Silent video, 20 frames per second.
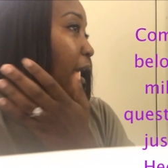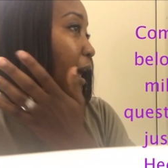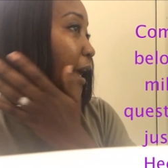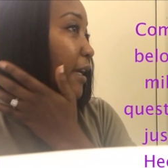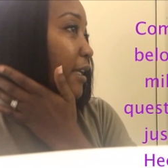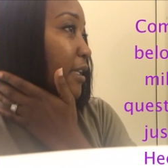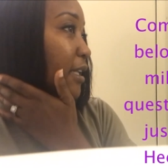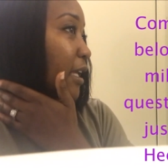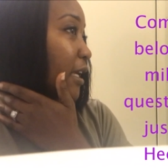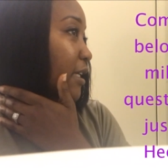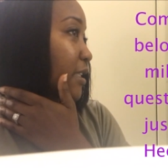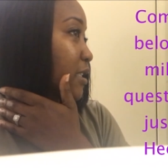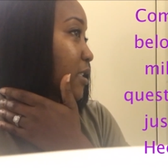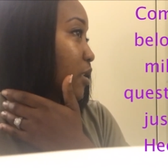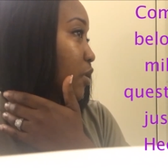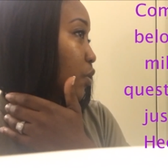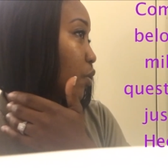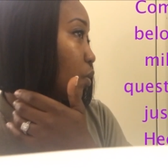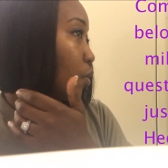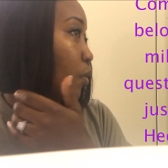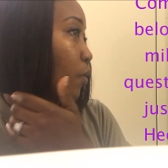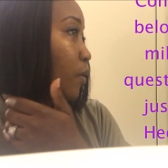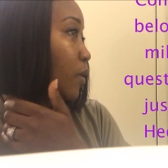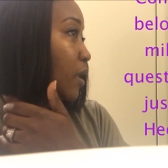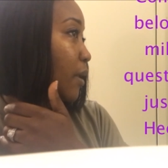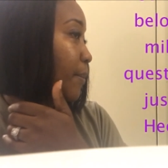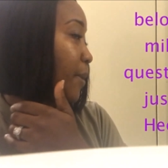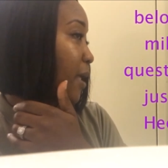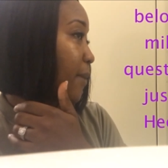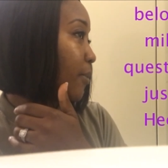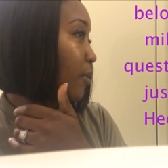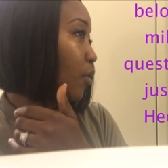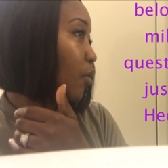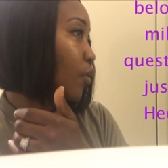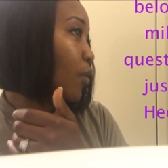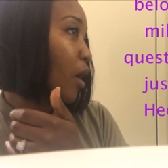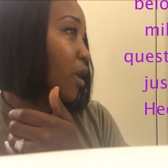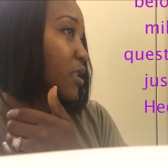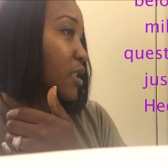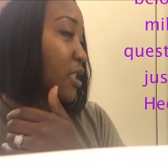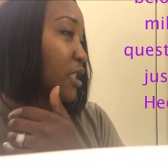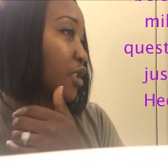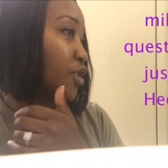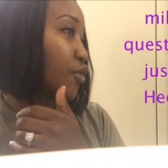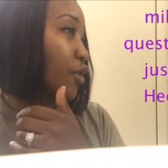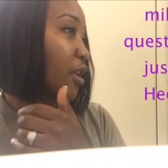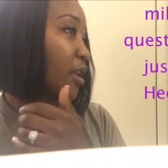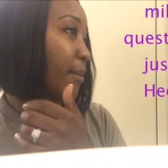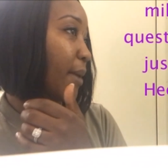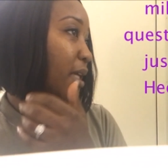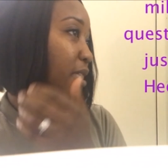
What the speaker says: And then to the people who are just joining